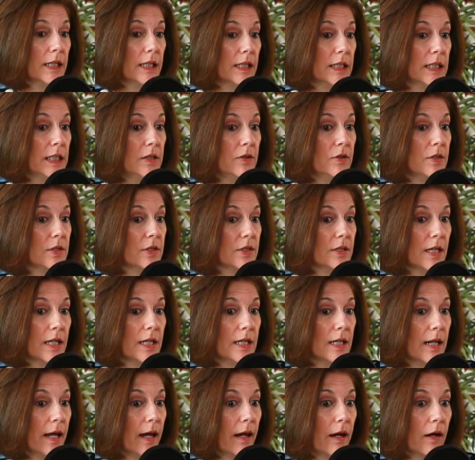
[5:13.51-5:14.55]
in this state
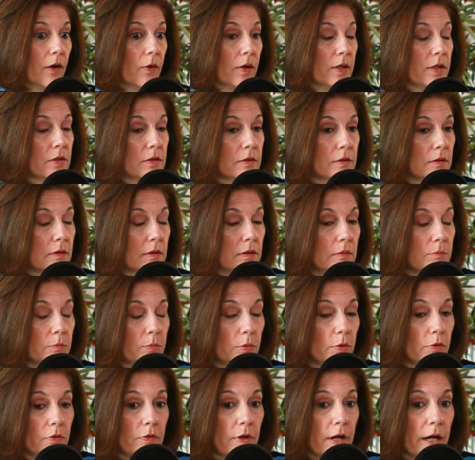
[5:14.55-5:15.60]
now has
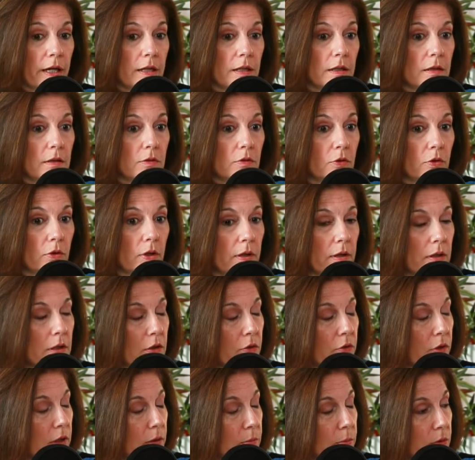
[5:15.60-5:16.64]
provided
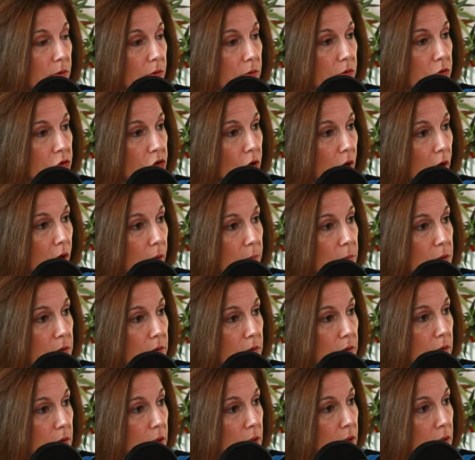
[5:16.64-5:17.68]
incredible jobs
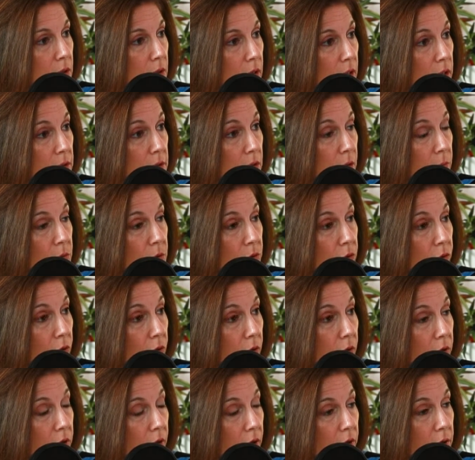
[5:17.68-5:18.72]
and has helped to grow our
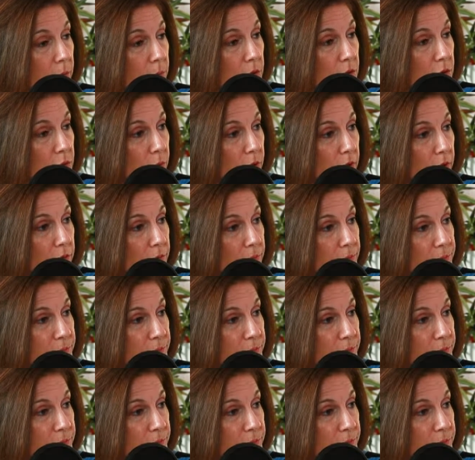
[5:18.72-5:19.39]
economy as well.